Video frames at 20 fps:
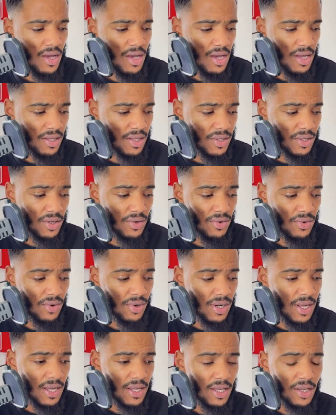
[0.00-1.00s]
Doesn't look
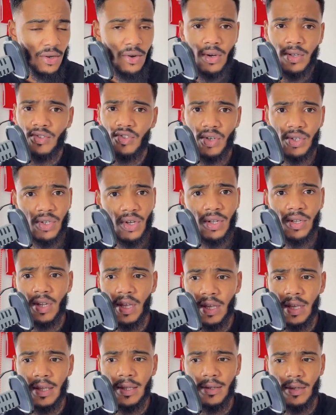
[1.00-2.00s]
like, Trossard
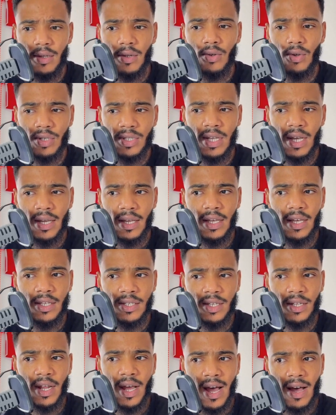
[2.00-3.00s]
looks like he's
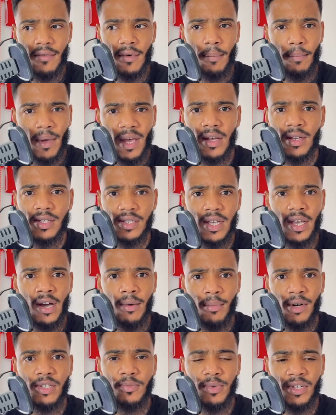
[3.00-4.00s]
going to have a
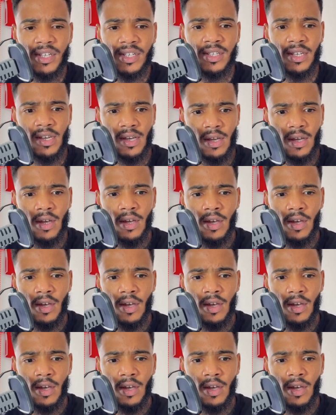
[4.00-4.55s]
much bigger say.